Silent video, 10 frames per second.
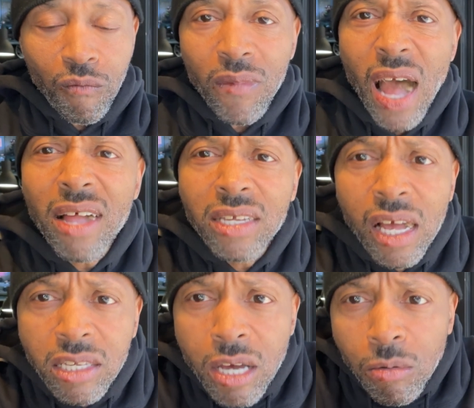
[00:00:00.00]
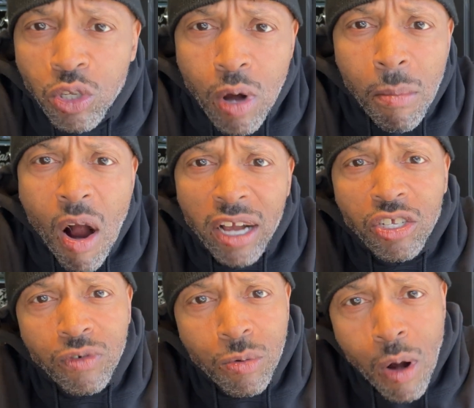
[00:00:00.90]
I think I said I was on Market
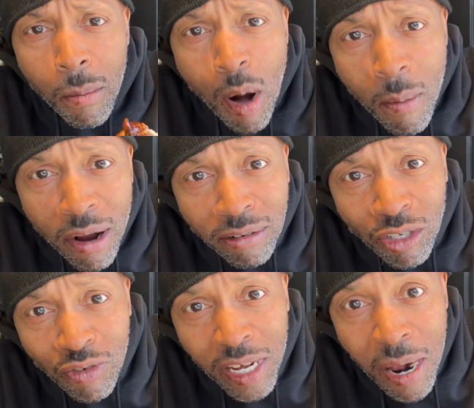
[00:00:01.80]
Street. We're on Mulberry Street.